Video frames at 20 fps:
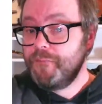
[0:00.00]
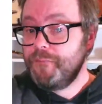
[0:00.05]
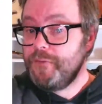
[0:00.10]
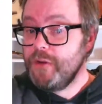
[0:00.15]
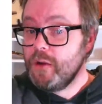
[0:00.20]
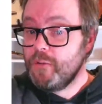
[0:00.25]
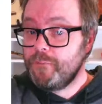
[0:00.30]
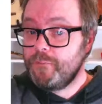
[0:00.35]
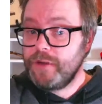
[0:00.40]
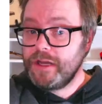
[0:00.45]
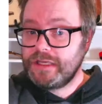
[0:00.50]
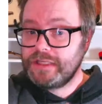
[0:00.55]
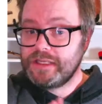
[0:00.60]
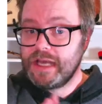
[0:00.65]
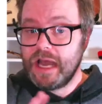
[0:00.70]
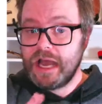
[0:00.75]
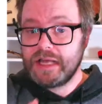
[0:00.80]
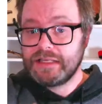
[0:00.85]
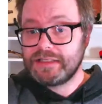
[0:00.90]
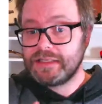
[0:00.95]
Feel free
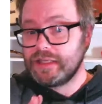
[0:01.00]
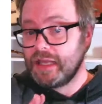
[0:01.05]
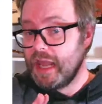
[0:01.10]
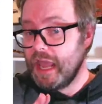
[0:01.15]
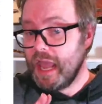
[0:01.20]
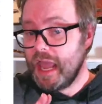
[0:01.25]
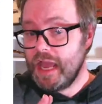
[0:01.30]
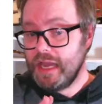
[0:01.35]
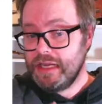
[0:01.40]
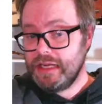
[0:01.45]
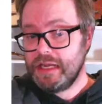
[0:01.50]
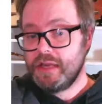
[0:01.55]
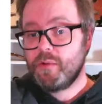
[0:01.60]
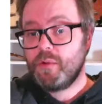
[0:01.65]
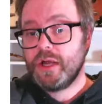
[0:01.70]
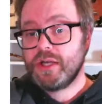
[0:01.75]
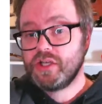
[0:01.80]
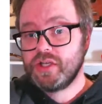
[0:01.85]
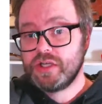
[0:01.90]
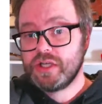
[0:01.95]
to ask any
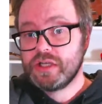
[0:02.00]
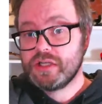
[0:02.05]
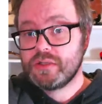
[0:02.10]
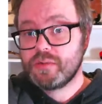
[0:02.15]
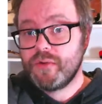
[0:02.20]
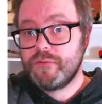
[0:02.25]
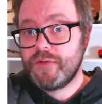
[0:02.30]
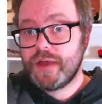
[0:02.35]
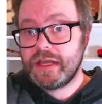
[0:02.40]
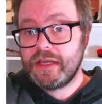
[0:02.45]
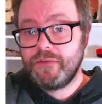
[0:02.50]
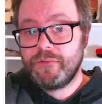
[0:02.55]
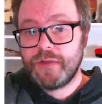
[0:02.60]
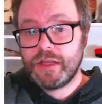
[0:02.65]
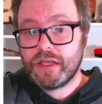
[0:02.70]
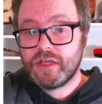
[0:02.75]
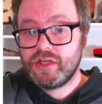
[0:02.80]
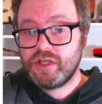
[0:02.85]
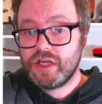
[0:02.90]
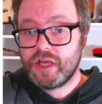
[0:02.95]
questions with
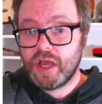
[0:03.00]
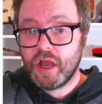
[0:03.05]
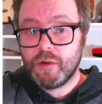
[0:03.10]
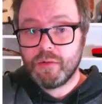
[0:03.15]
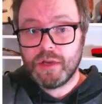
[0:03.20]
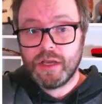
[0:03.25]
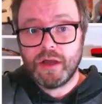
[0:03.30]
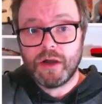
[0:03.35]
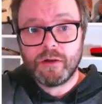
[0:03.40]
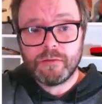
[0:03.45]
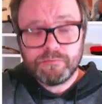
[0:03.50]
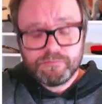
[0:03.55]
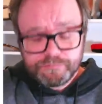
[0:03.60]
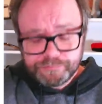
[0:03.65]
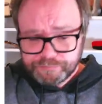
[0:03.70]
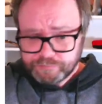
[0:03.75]
anything as you go along.